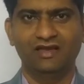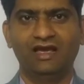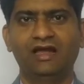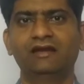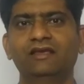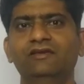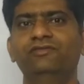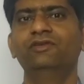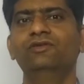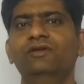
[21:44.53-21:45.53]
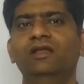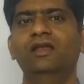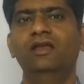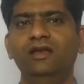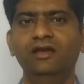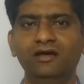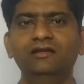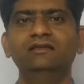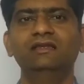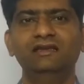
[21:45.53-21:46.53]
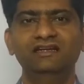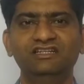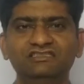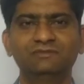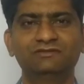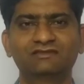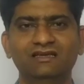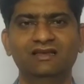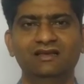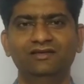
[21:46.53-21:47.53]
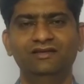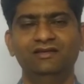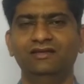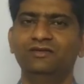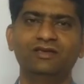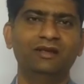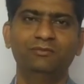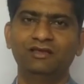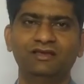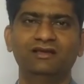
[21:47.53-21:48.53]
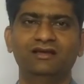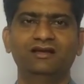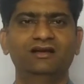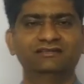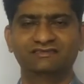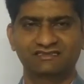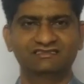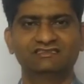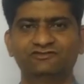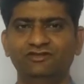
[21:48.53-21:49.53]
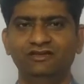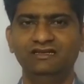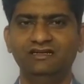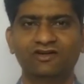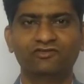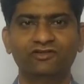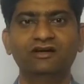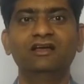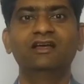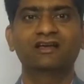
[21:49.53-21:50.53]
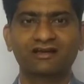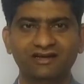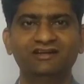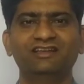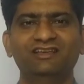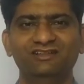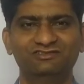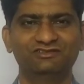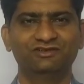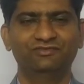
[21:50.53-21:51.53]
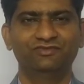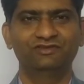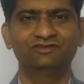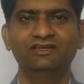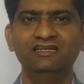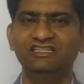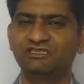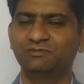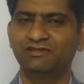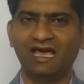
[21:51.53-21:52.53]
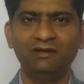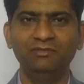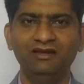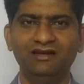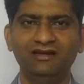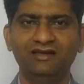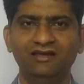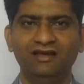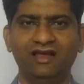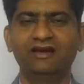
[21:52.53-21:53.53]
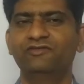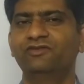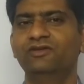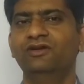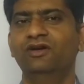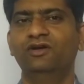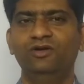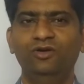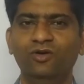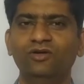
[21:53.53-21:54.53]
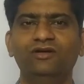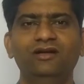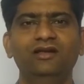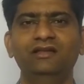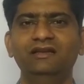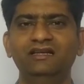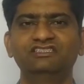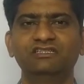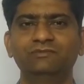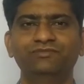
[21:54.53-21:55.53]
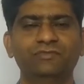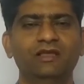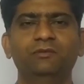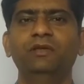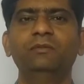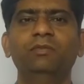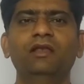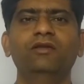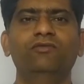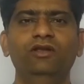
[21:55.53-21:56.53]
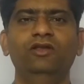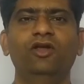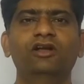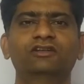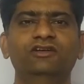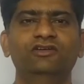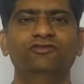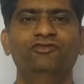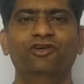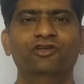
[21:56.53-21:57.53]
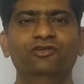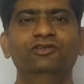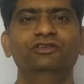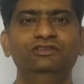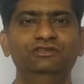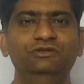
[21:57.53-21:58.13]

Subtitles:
And if you learn the leadership skill, you can be a successful leader of a country also. So leadership can be learned, and if you don't learn leadership, people will not follow you.